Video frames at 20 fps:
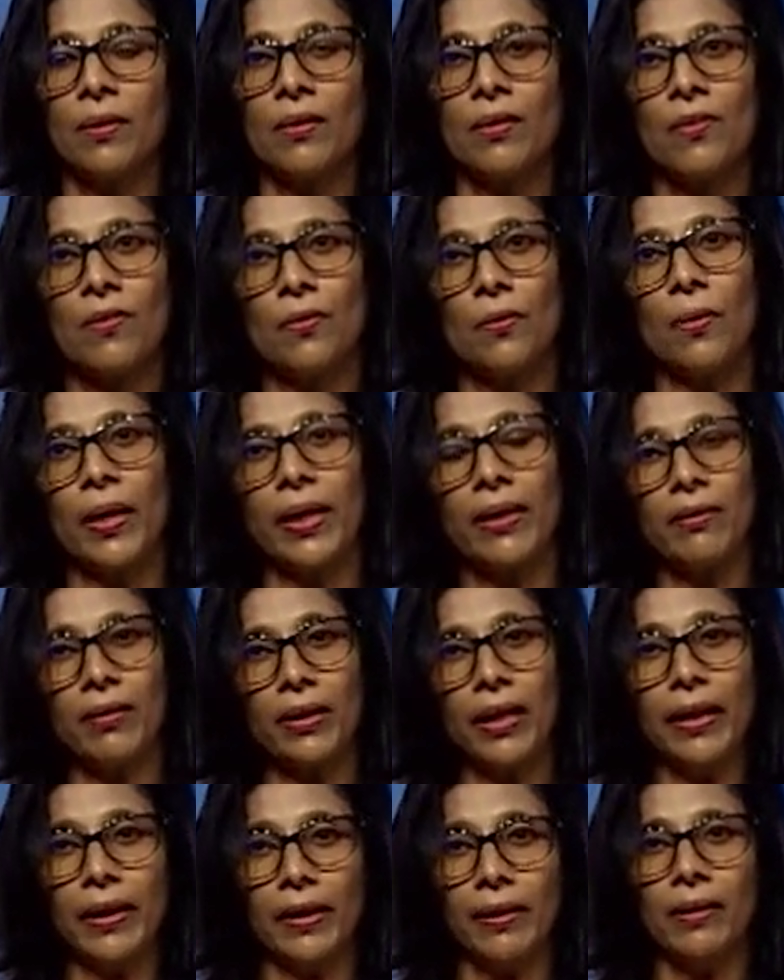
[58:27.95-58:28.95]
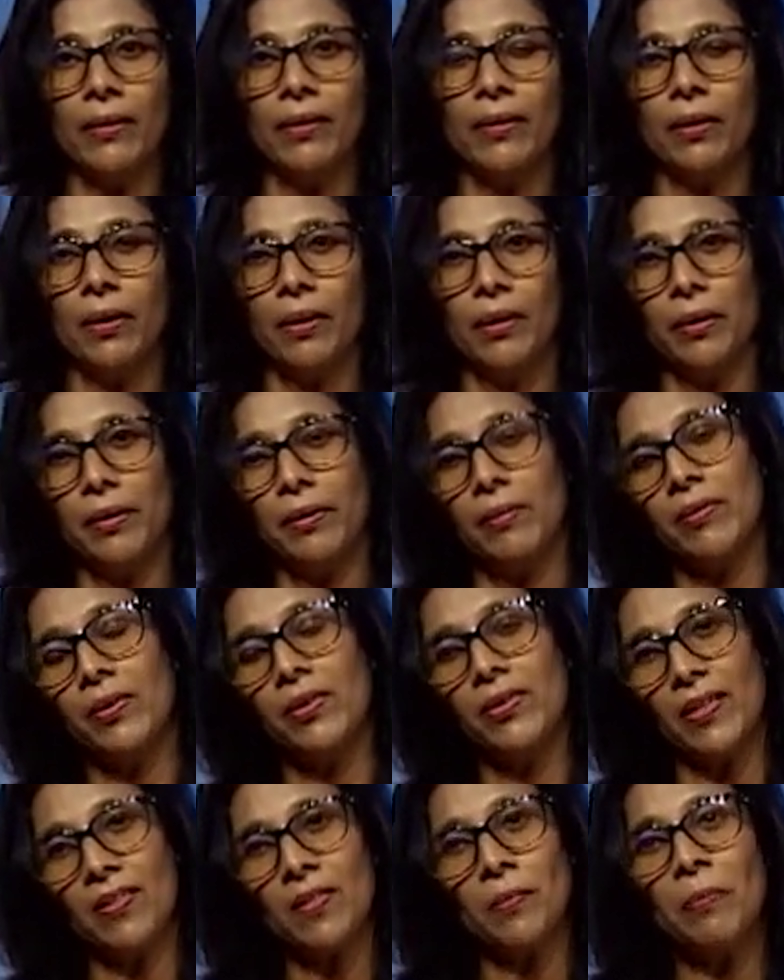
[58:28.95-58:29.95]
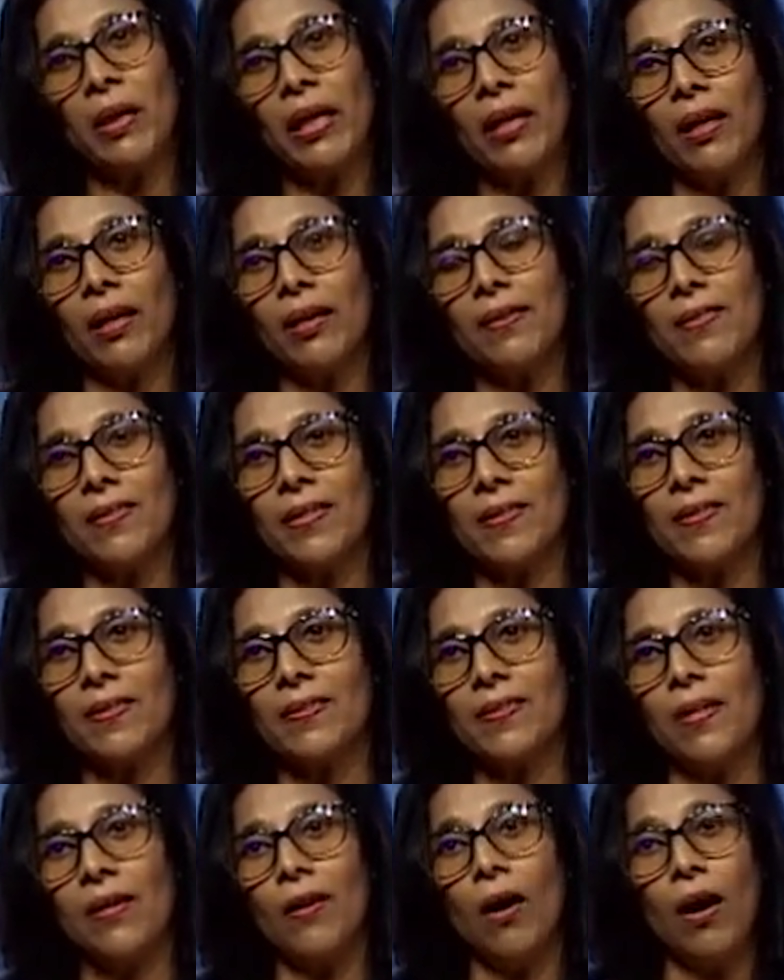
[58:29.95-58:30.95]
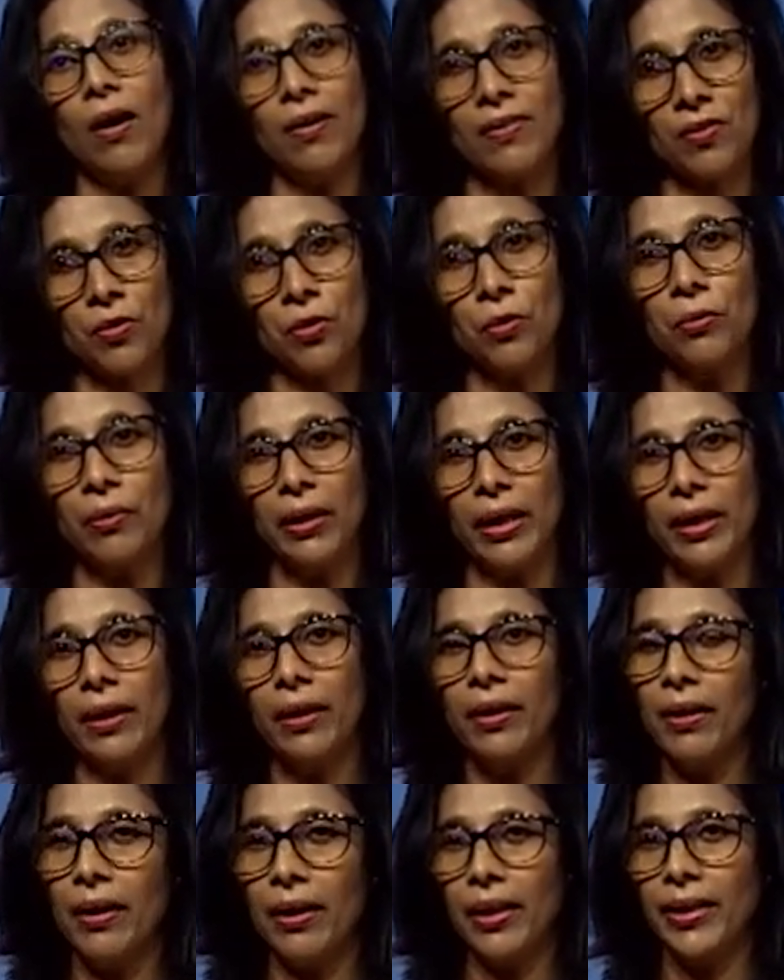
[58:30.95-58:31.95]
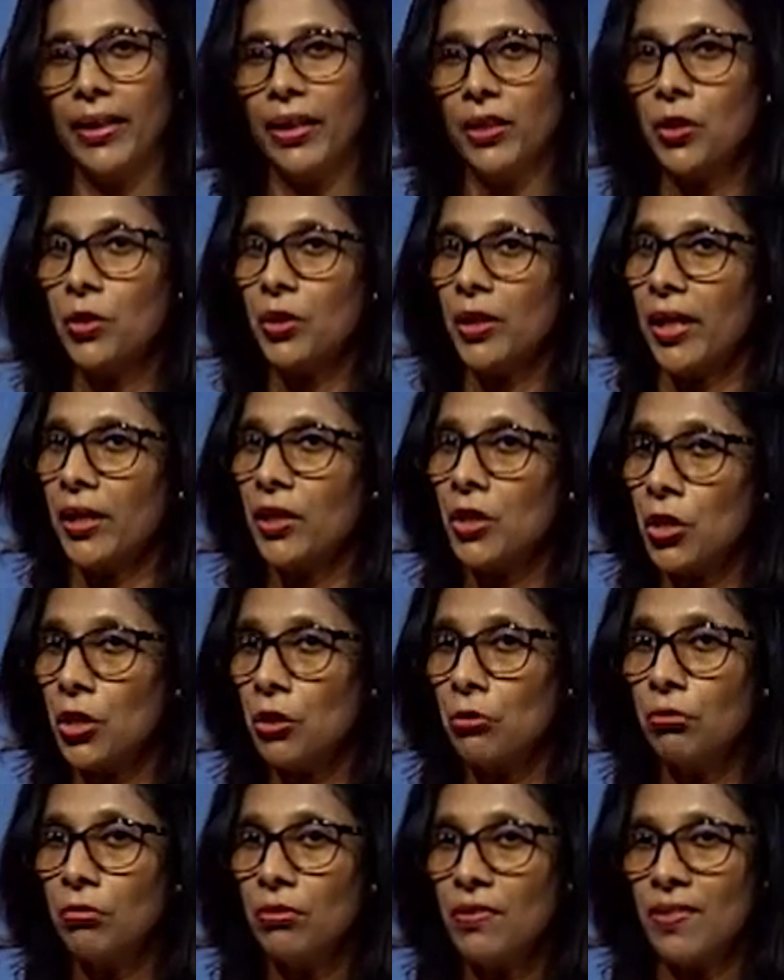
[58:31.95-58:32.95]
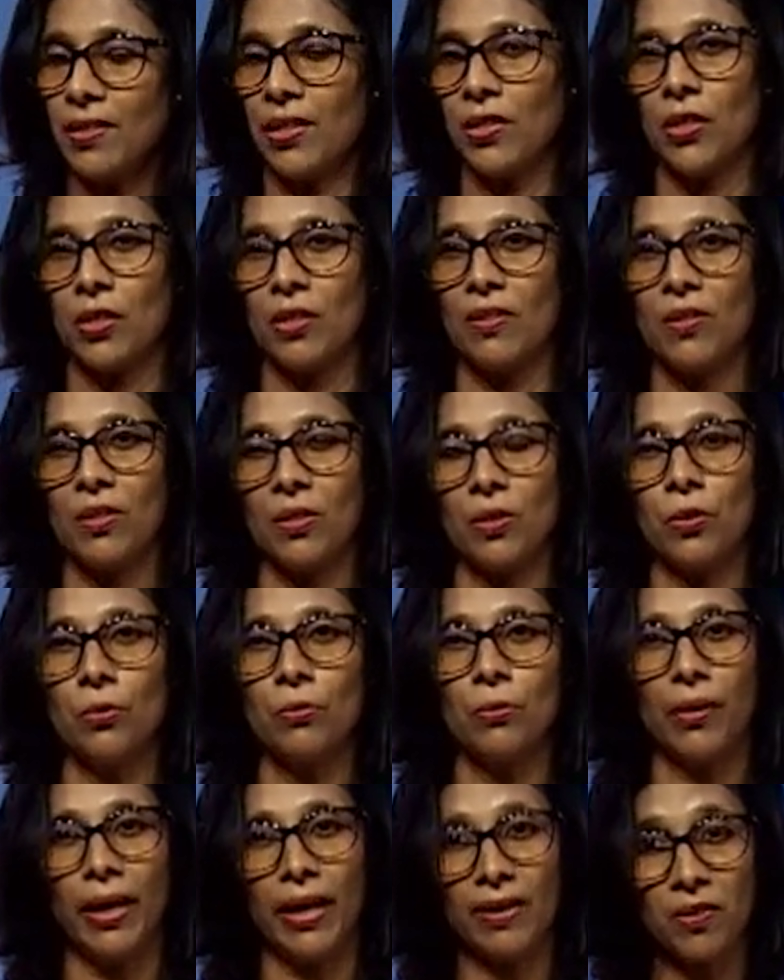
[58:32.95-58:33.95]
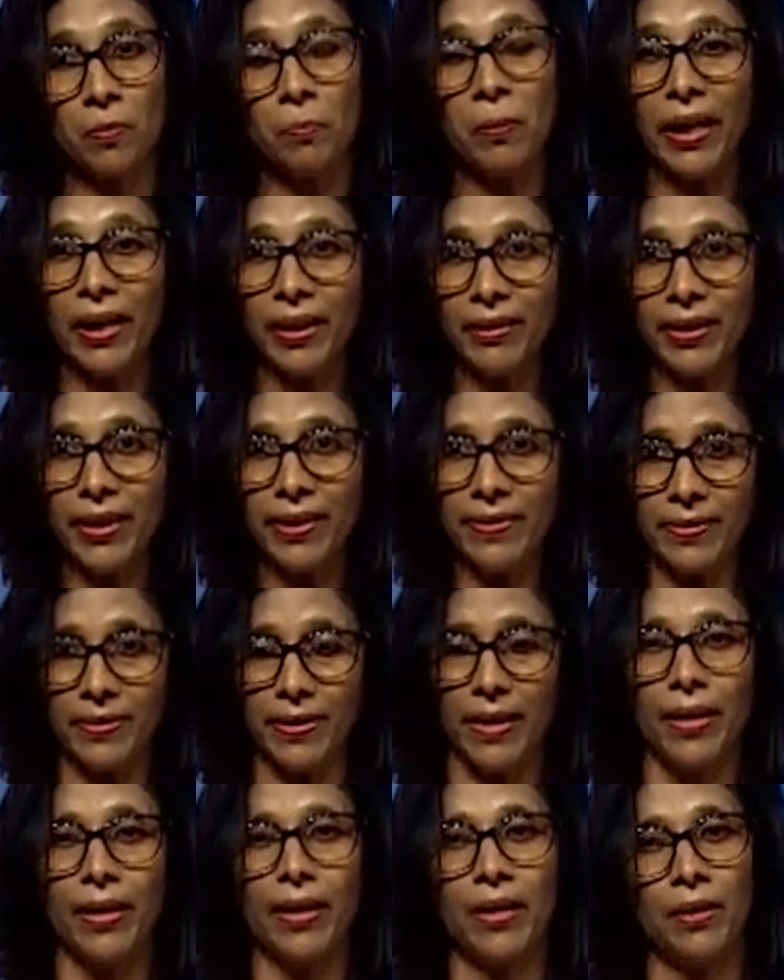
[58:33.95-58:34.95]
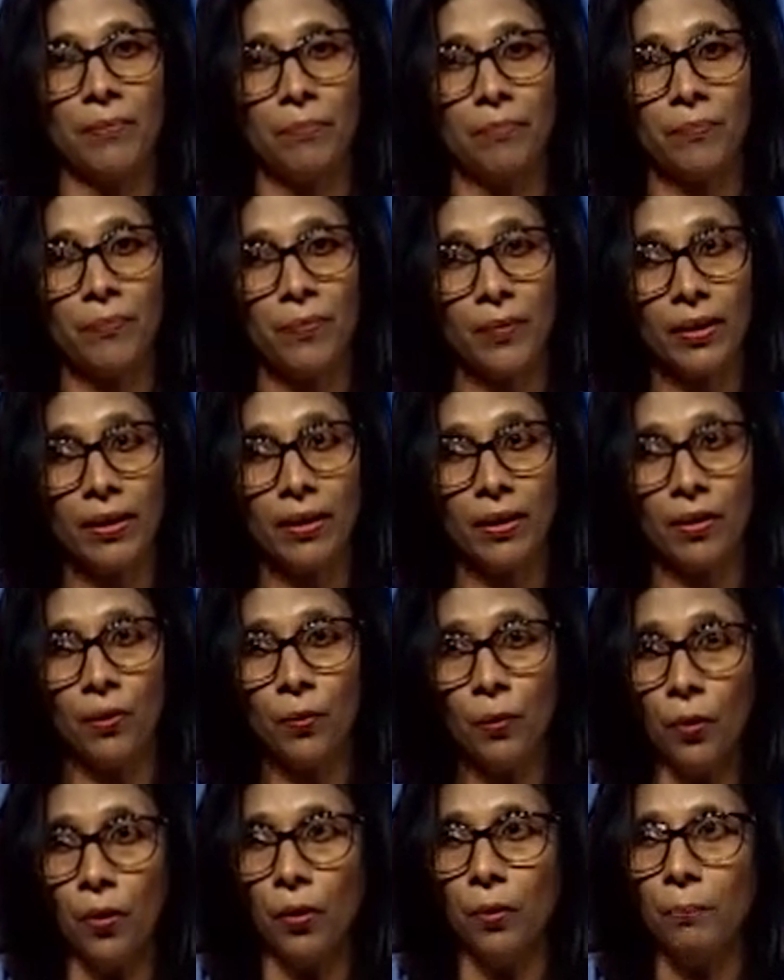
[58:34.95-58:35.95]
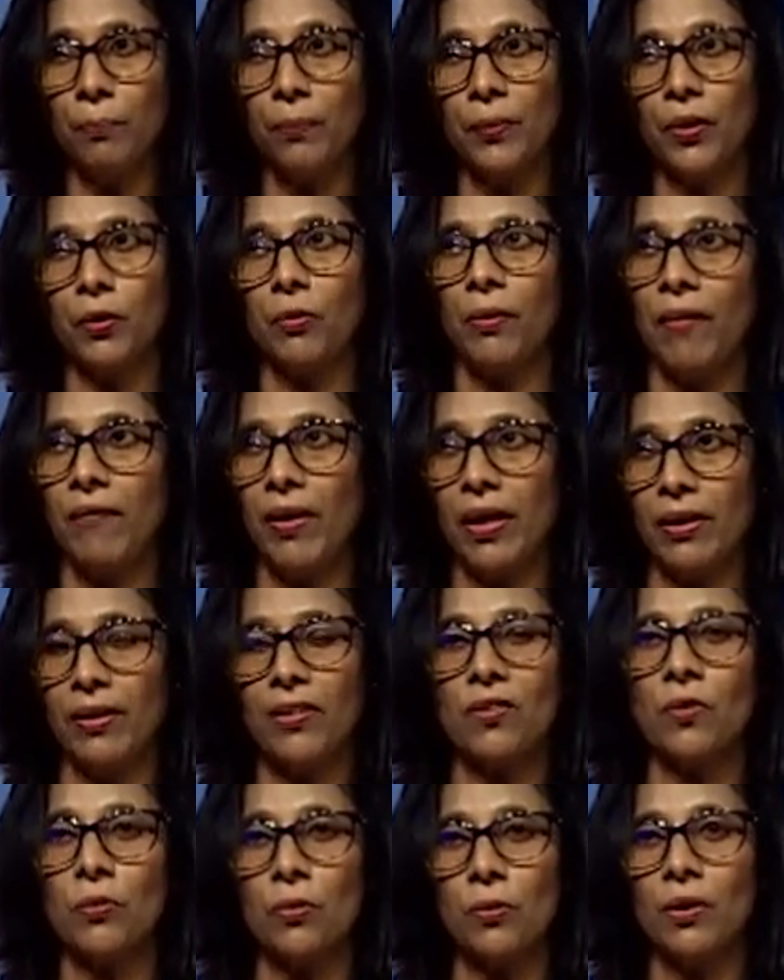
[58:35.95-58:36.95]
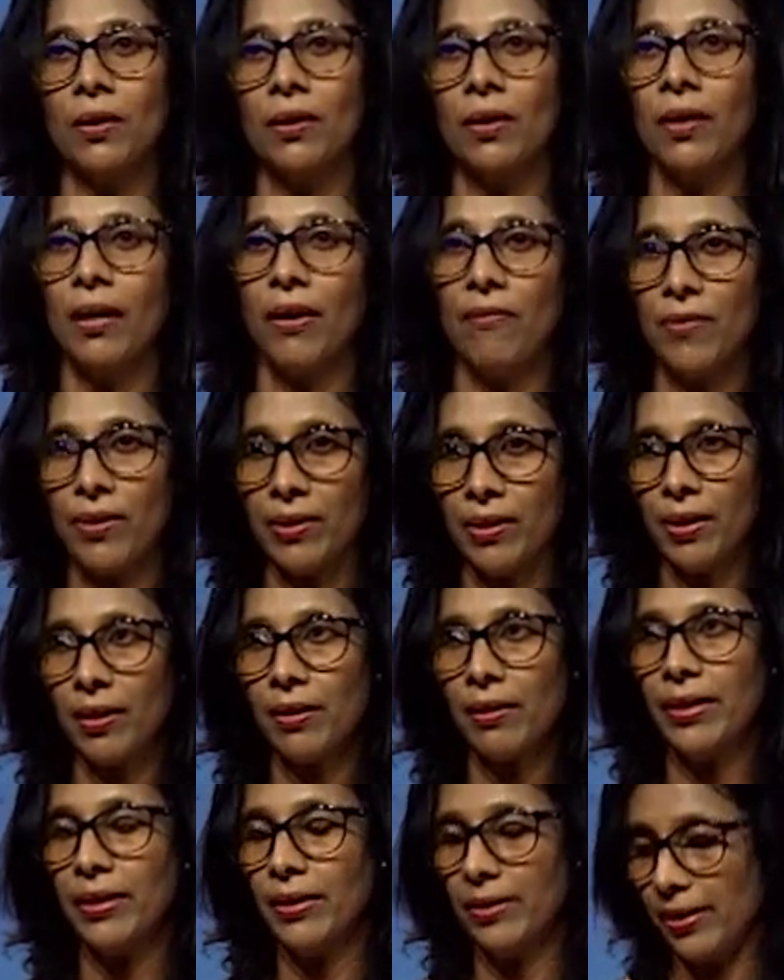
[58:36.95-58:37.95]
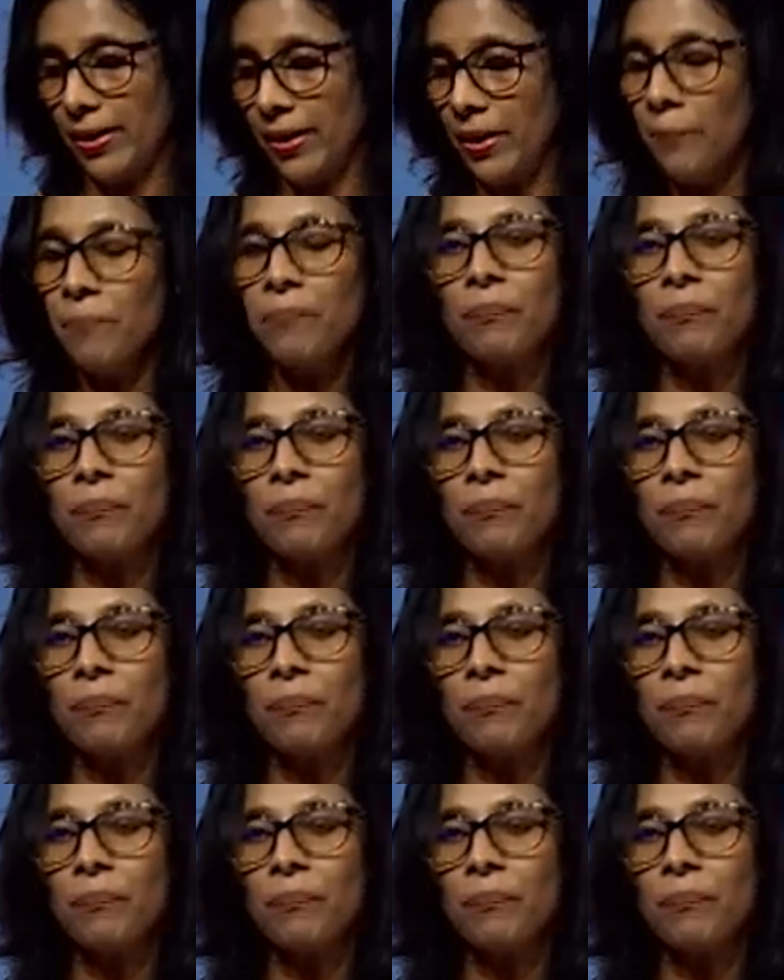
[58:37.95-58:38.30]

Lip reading: So, I think just because this is a long story, I had to take 2 sessions to explain this, and I hope you have understood everything clearly.